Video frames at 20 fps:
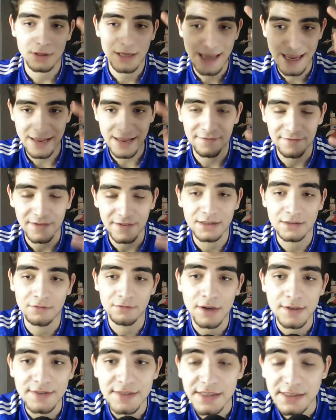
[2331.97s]
I
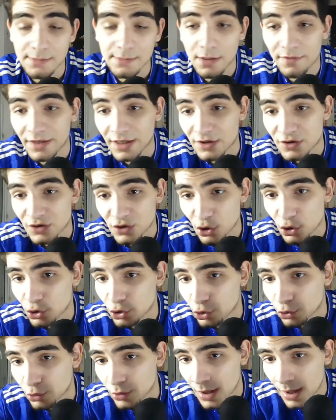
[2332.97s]
think if
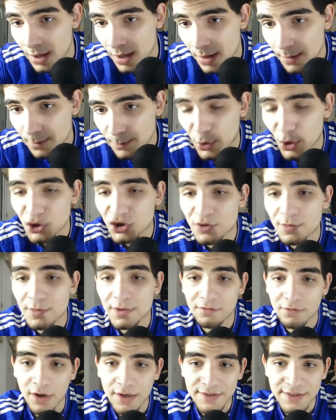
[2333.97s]
Tuchel puts him in
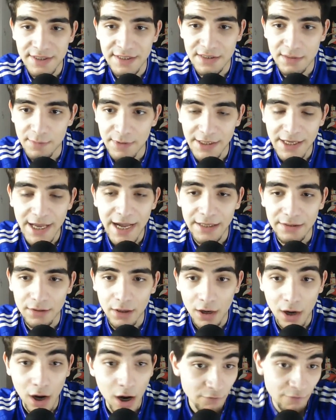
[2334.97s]
the right system, he can.
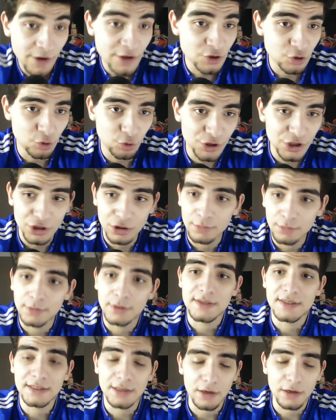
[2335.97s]
I rate Jorginho
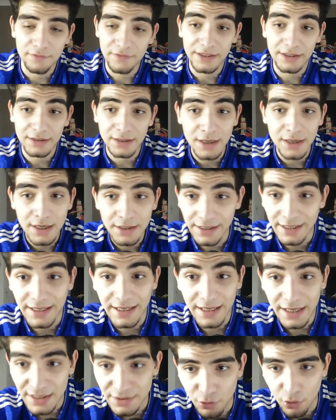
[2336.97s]
personally. I think that
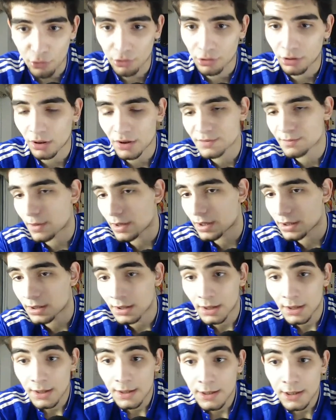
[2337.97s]
he is world class, but
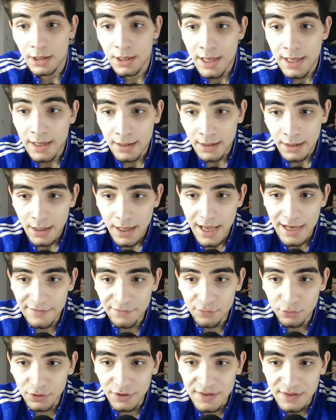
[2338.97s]

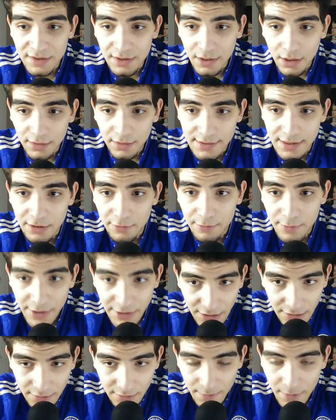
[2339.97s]
everyone is entitled to their
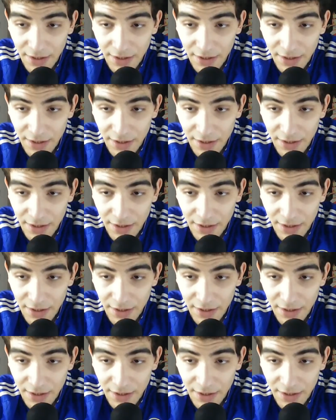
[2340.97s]
opinion.